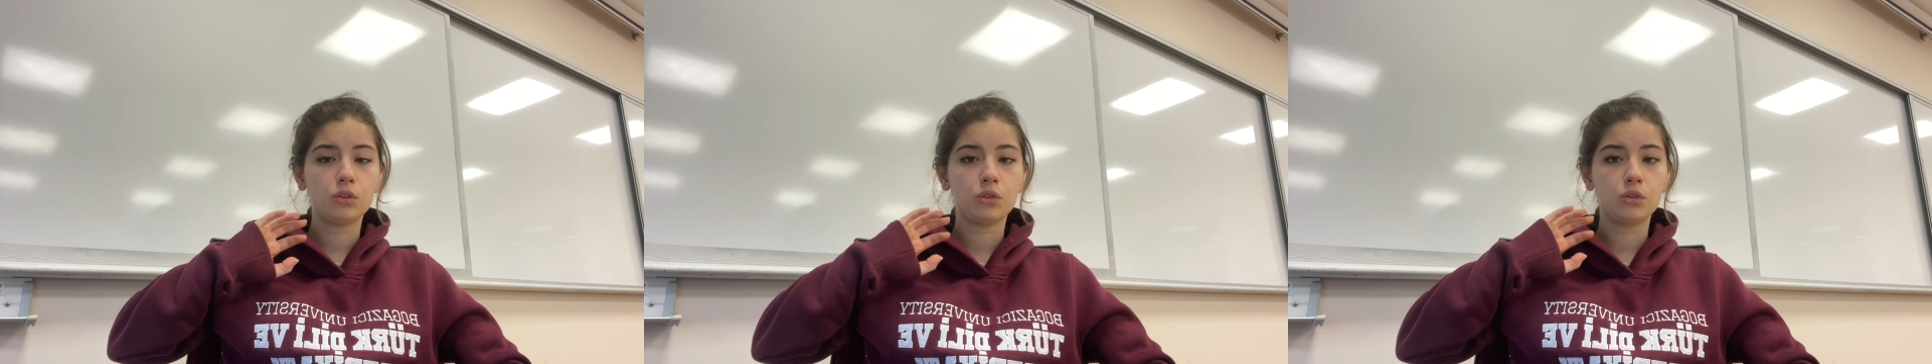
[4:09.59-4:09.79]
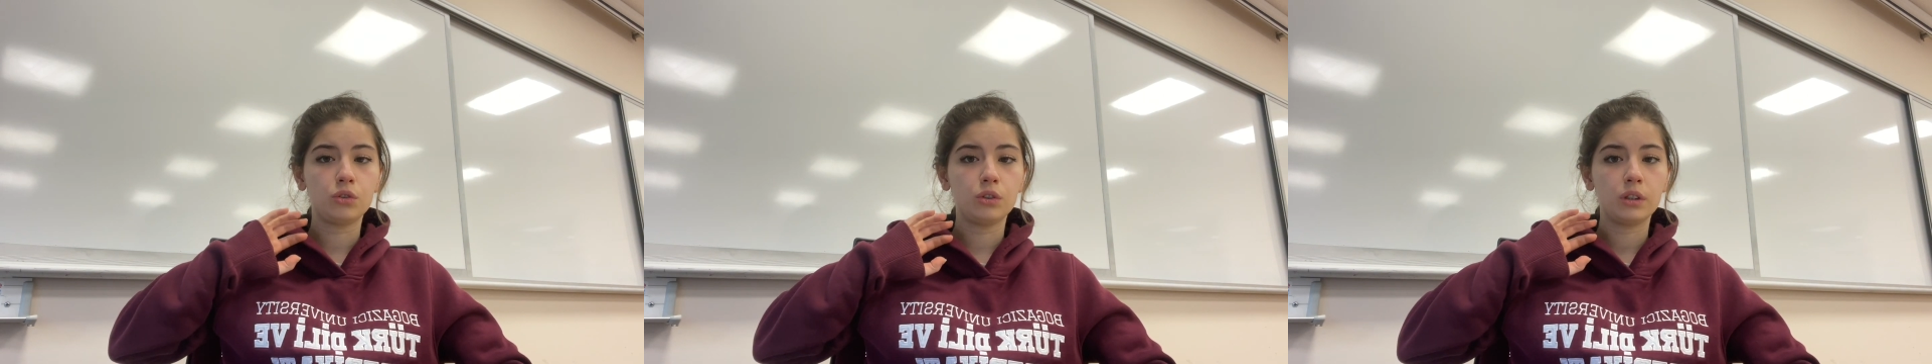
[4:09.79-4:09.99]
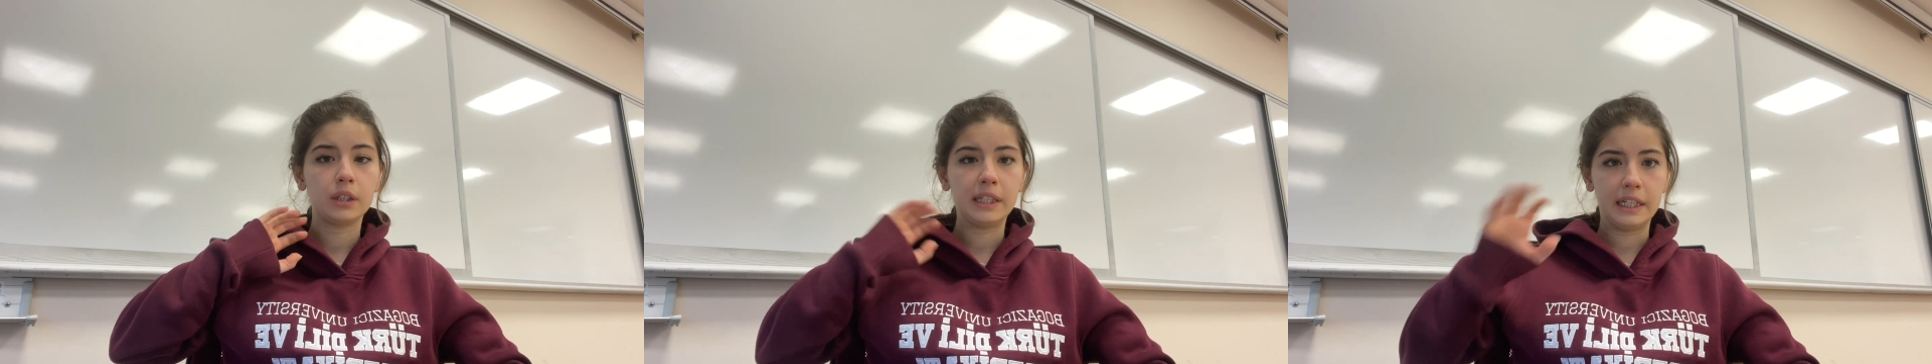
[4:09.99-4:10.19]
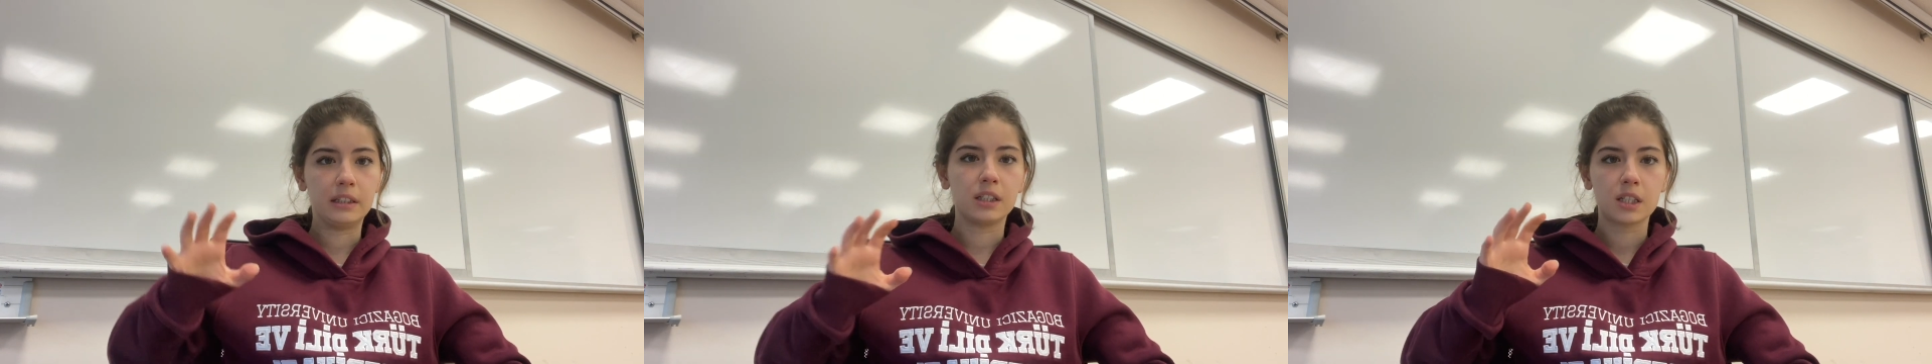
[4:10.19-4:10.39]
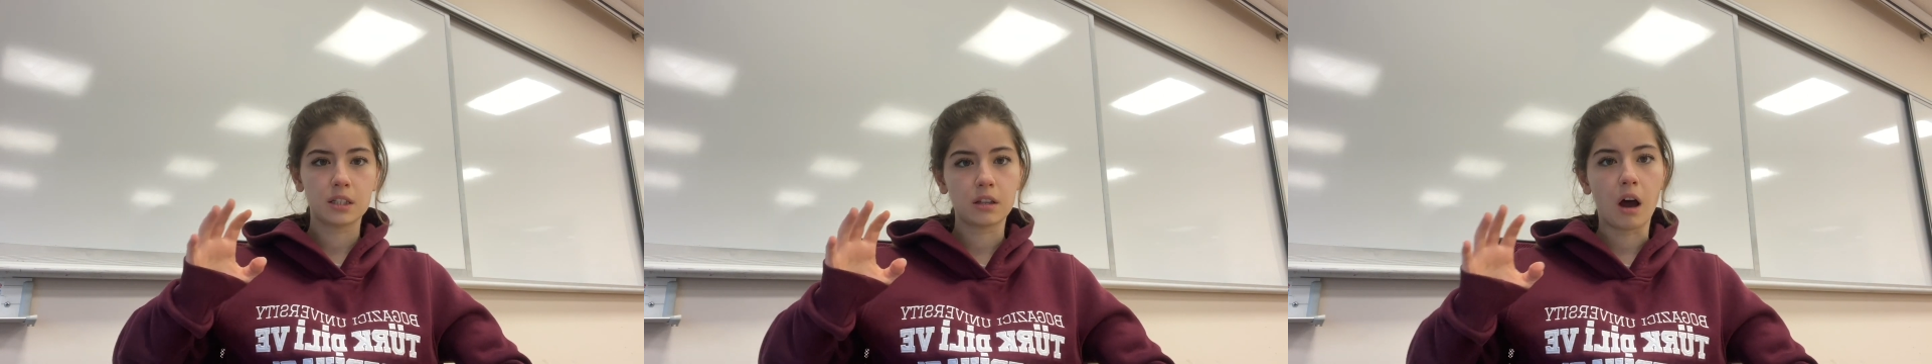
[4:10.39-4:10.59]
the
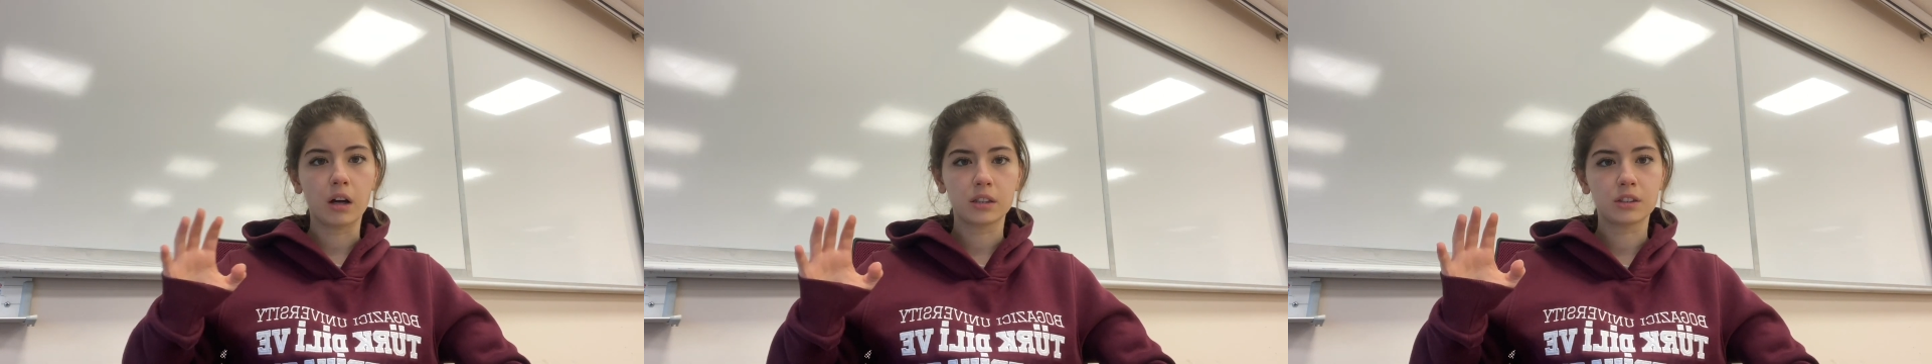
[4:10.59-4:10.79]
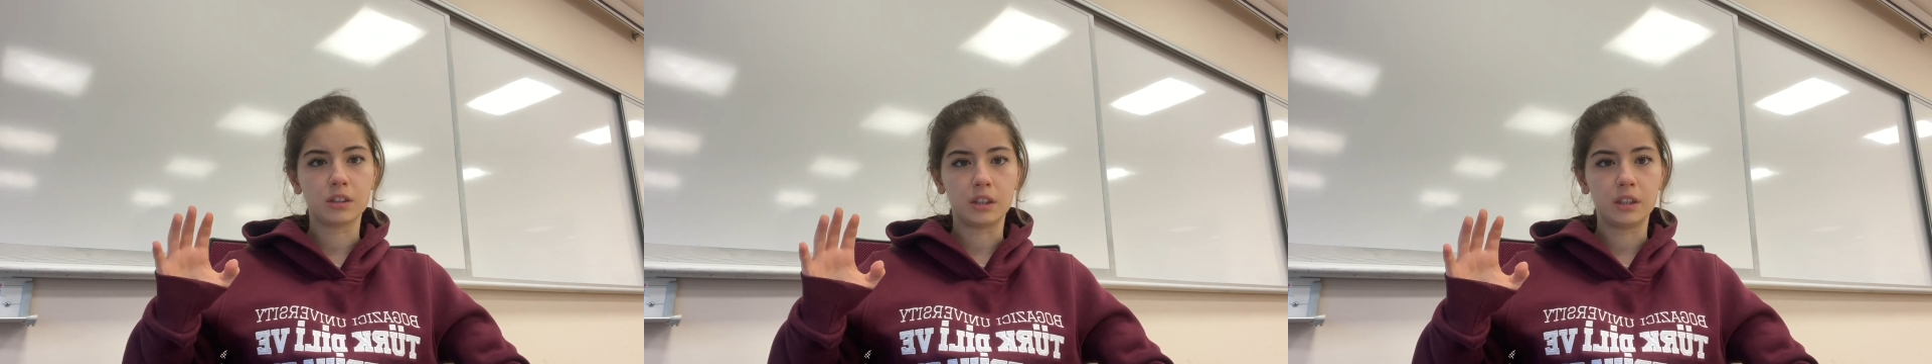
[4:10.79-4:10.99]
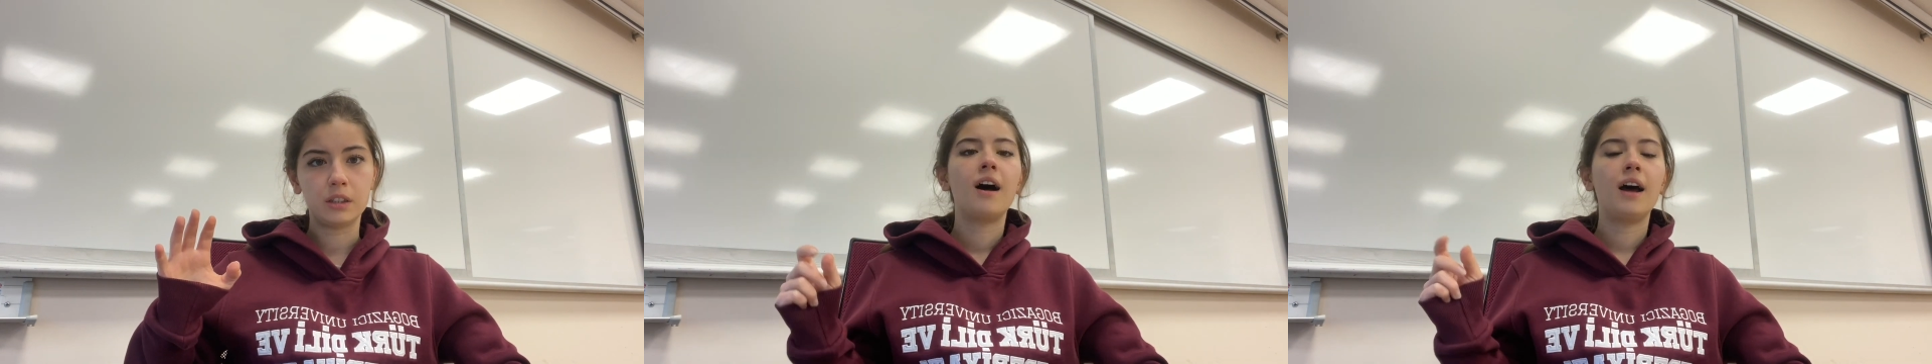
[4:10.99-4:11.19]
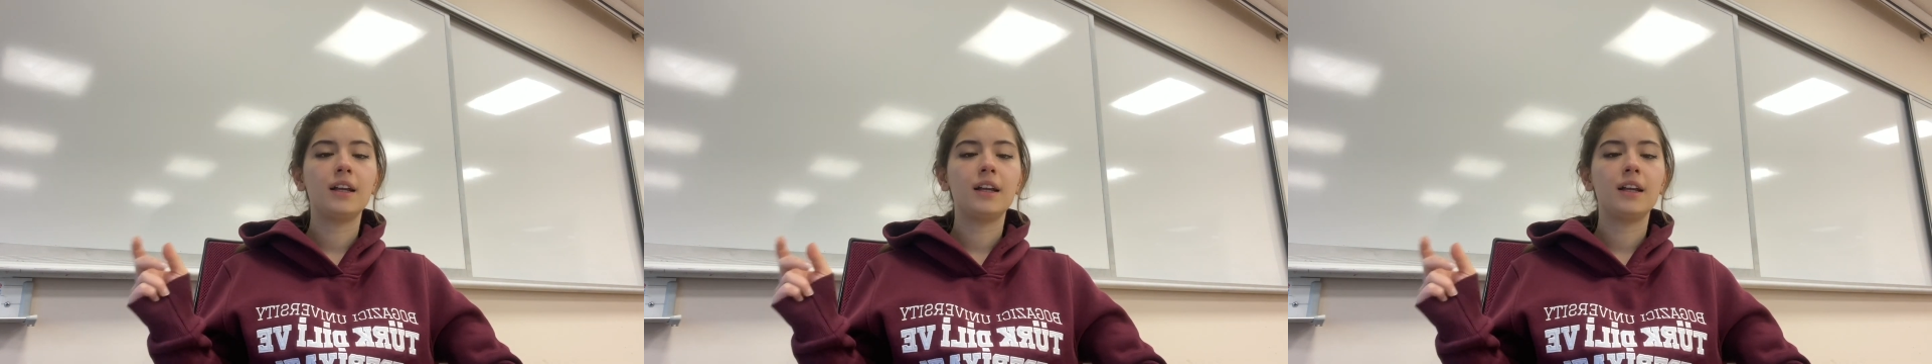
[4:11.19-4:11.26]
nearest doctor,